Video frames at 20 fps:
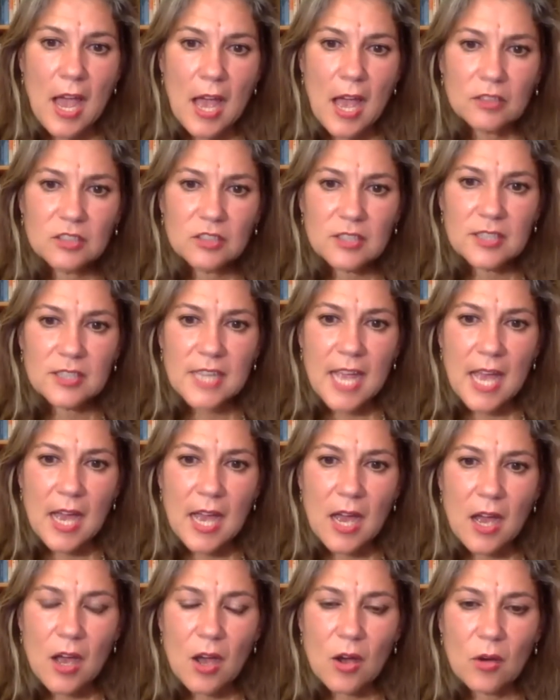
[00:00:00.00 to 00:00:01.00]
just
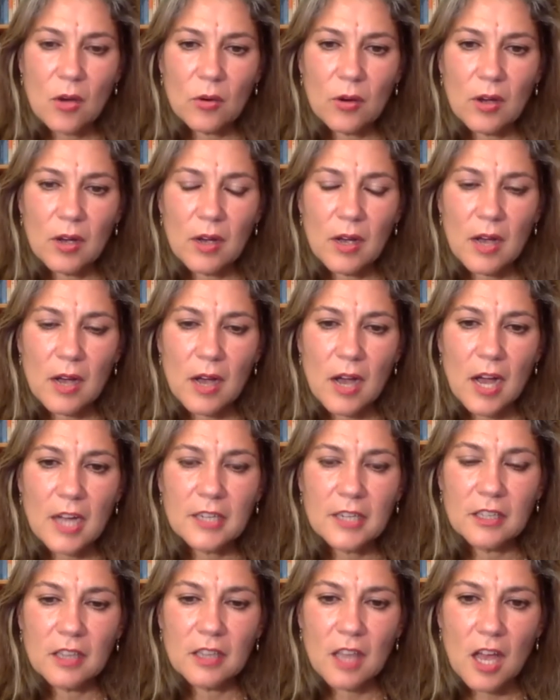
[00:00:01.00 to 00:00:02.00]
how
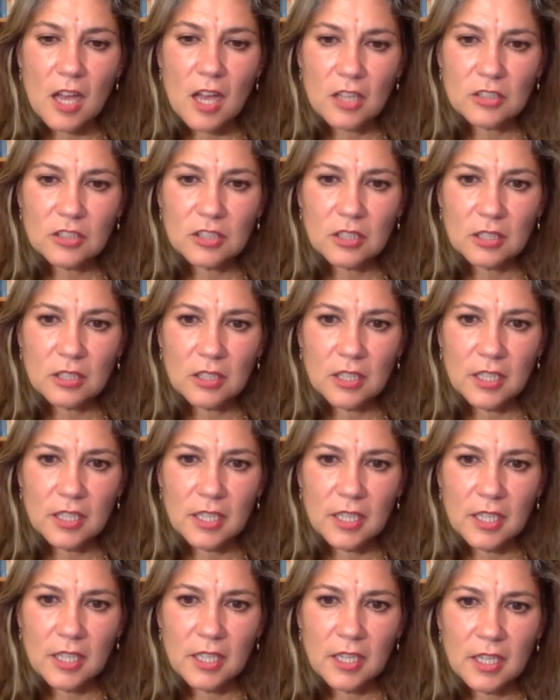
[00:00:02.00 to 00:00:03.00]

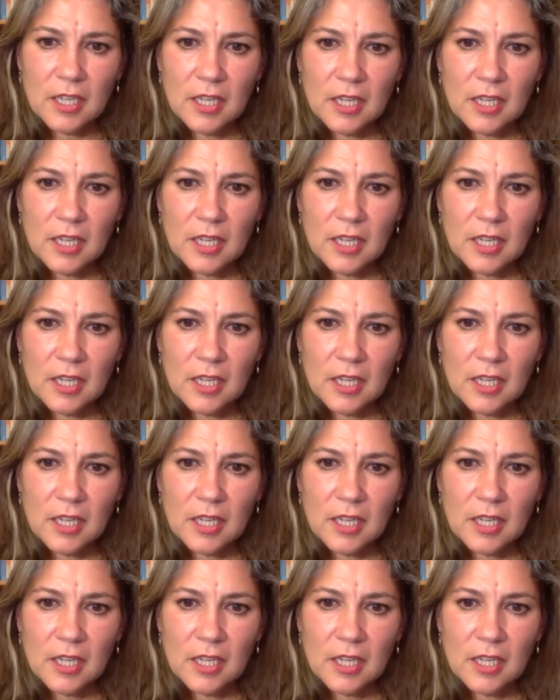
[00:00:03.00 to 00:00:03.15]
ideologically